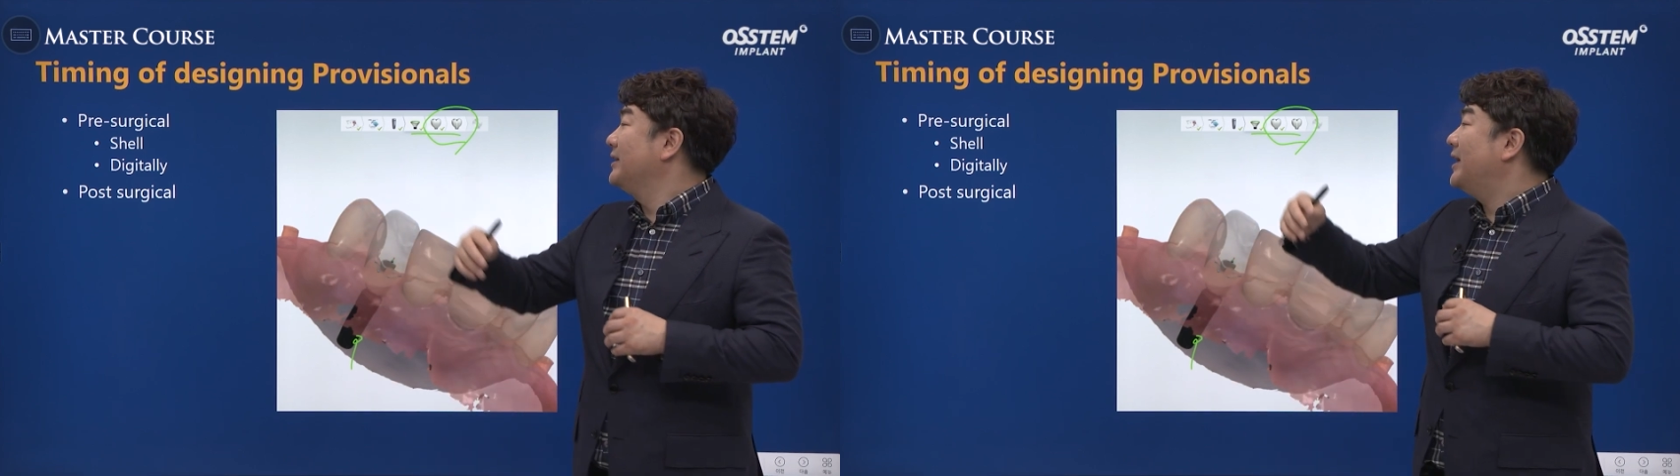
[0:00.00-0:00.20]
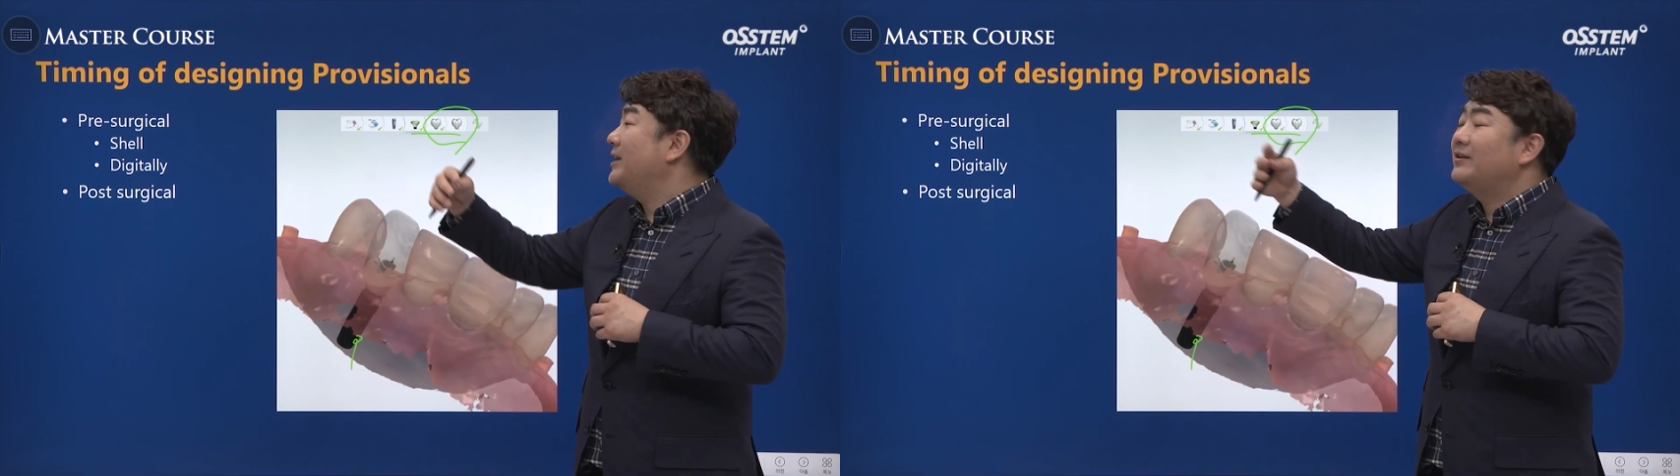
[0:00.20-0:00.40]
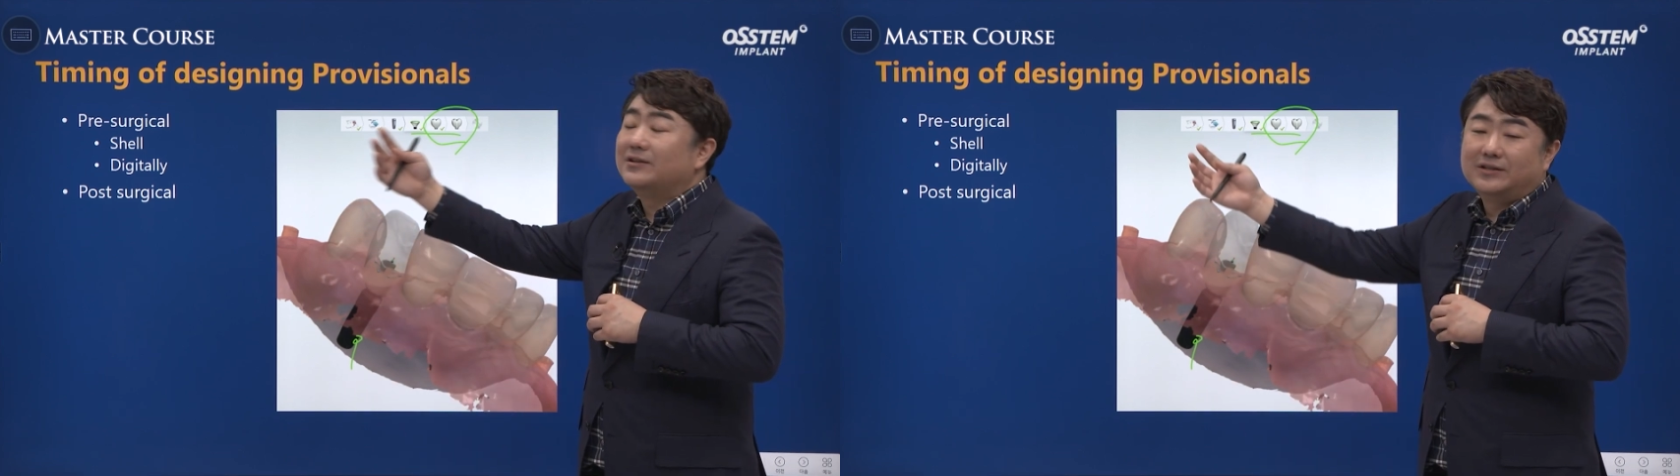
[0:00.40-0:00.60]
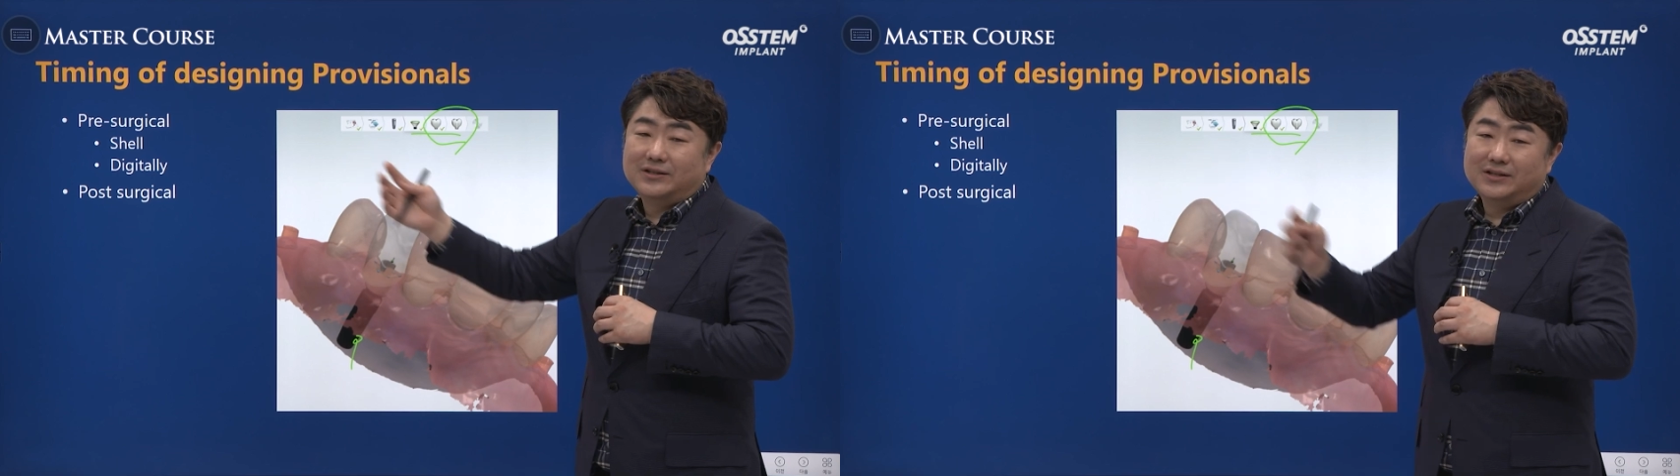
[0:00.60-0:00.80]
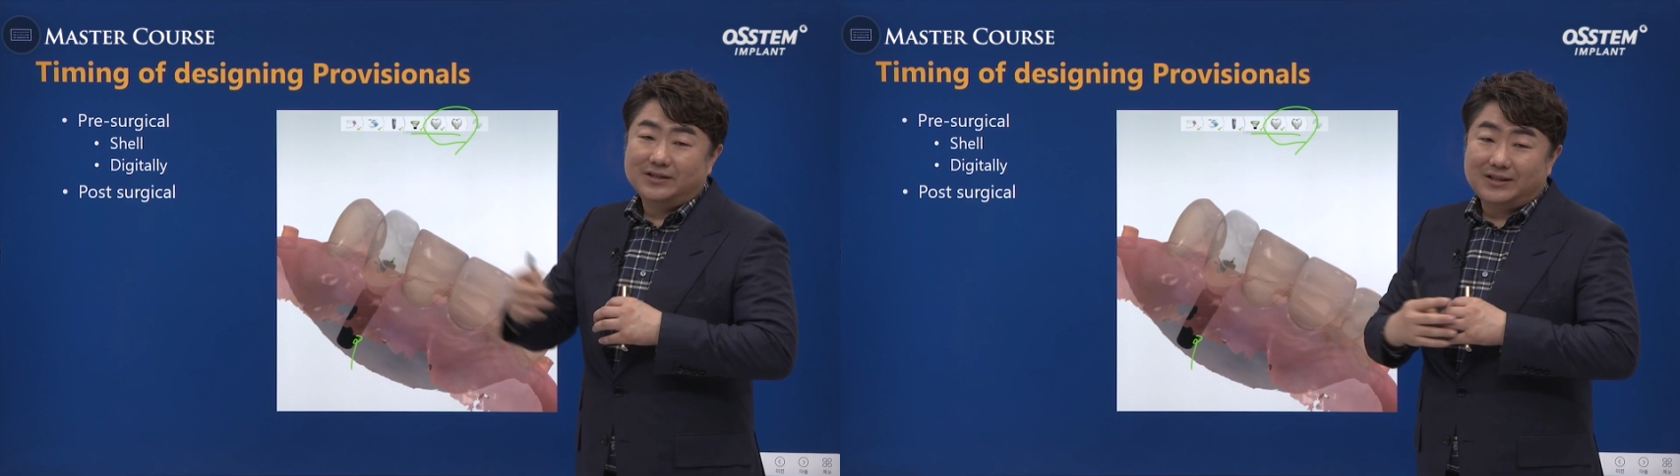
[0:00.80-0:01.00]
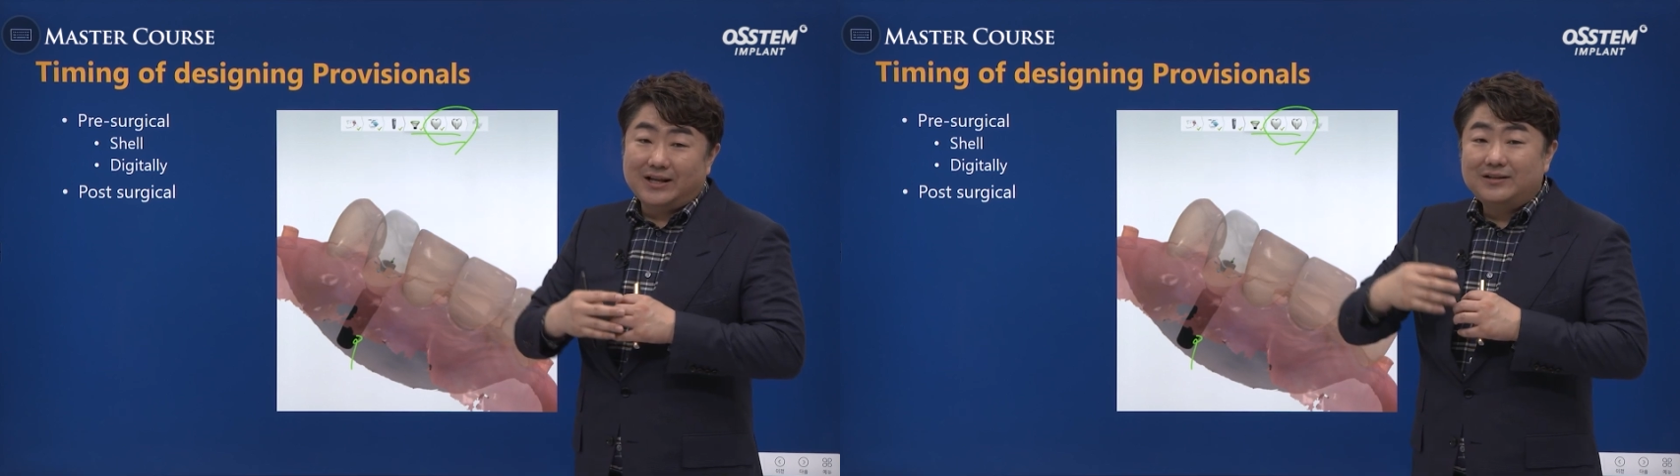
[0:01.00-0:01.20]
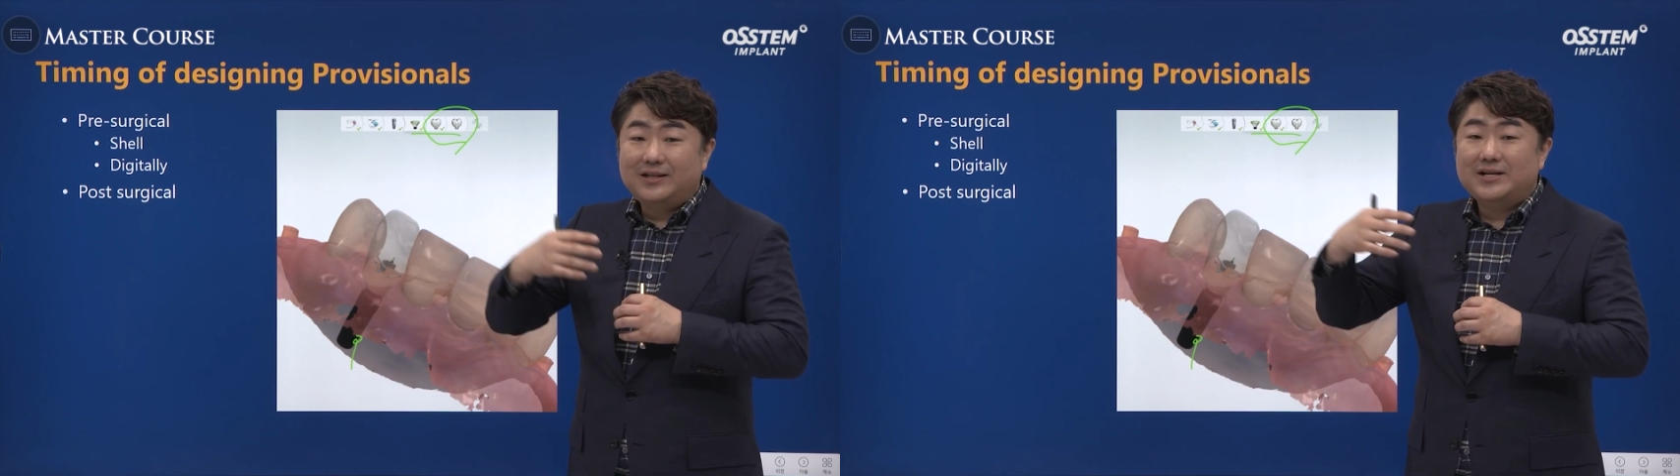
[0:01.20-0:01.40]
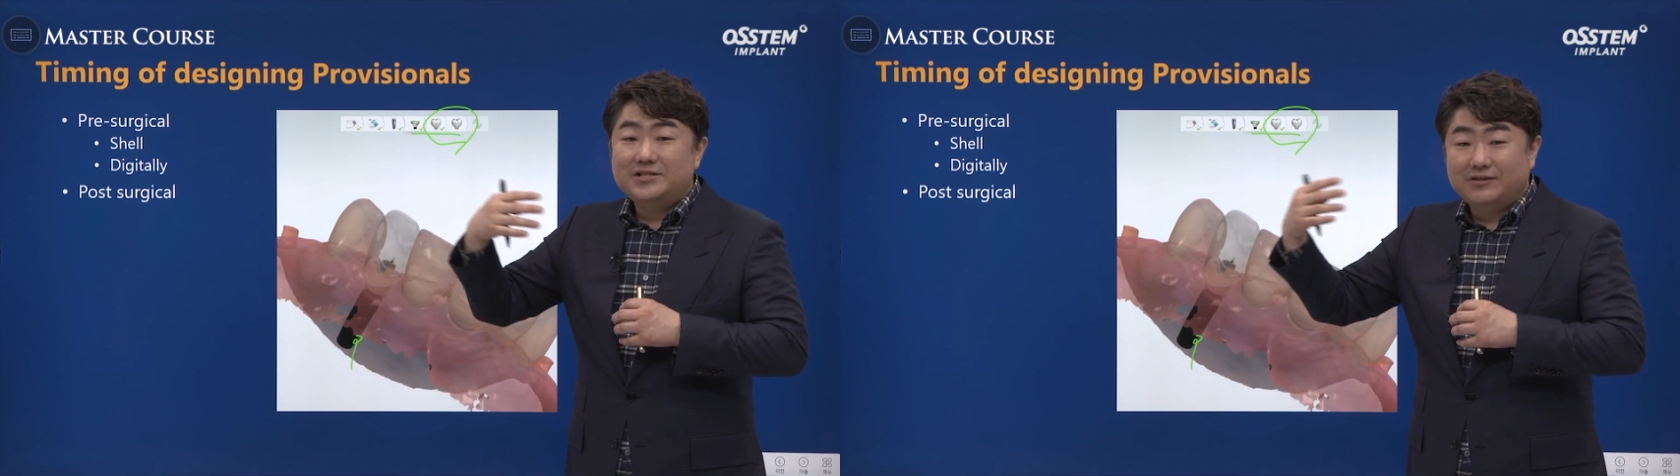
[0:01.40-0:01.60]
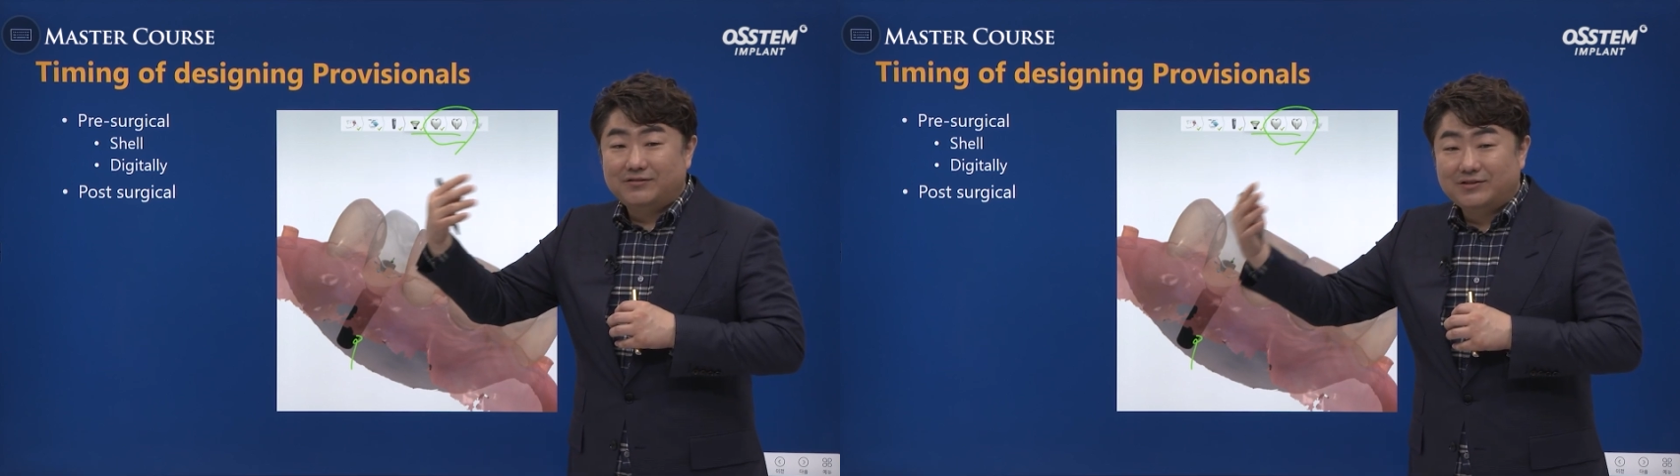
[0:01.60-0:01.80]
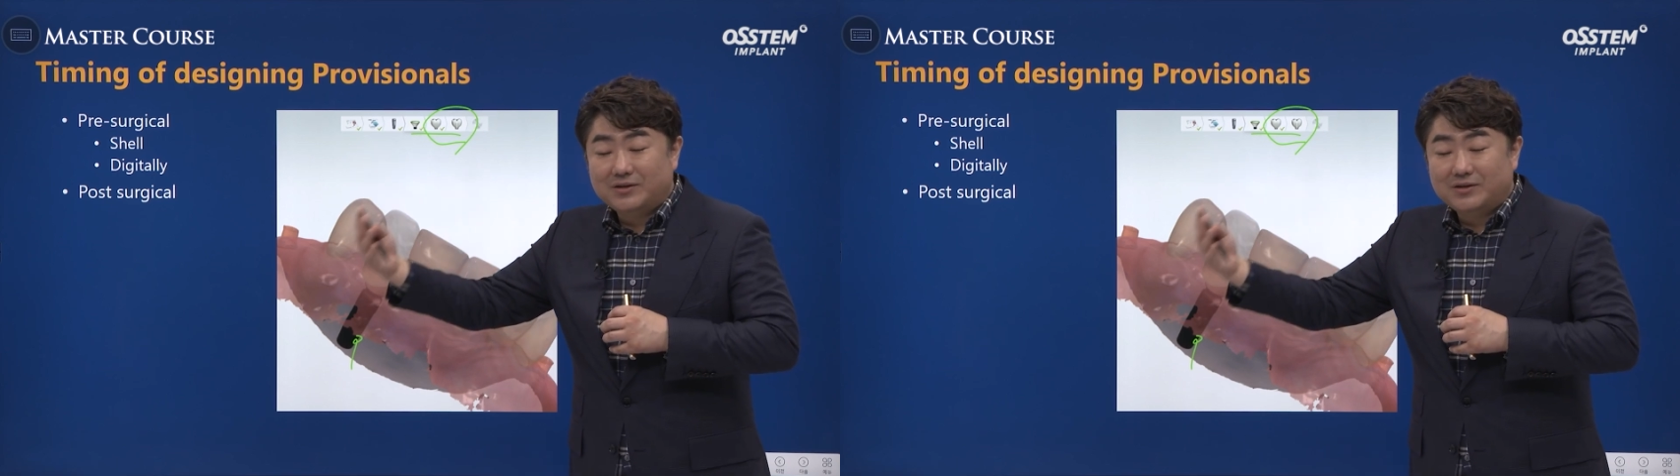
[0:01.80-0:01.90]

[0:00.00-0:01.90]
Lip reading: and send the data to